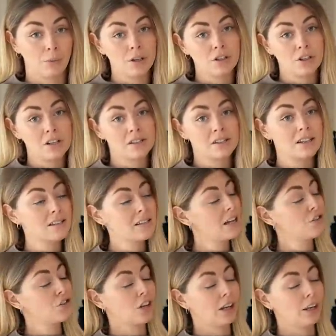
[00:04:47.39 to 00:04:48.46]
which is
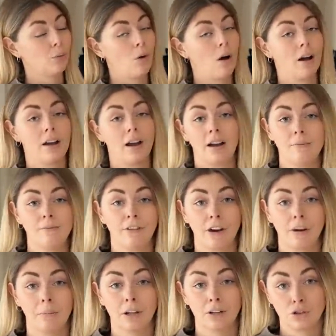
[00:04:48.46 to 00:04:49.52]
essentially why I'm
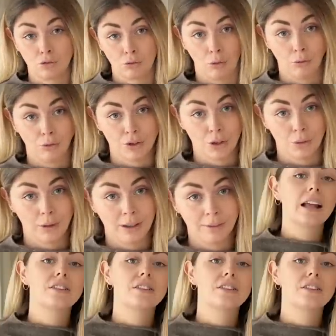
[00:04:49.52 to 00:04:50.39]
very much drawn to it.